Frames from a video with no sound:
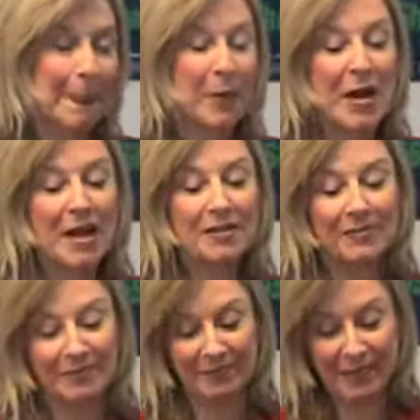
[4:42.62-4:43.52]

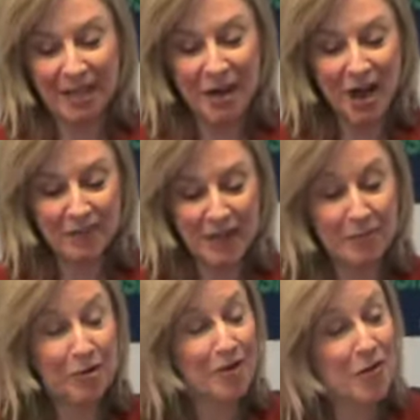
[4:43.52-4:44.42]
Well, yeah,
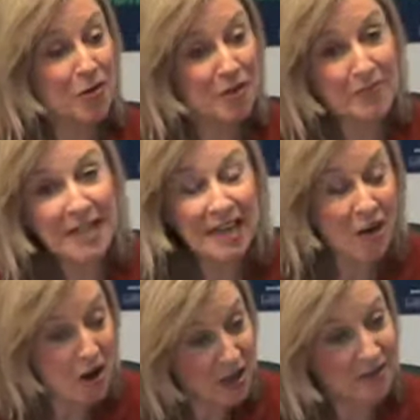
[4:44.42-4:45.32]
I'm looking forward to meeting
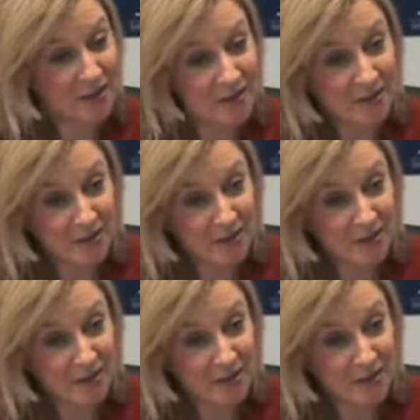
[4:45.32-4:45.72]
all of you.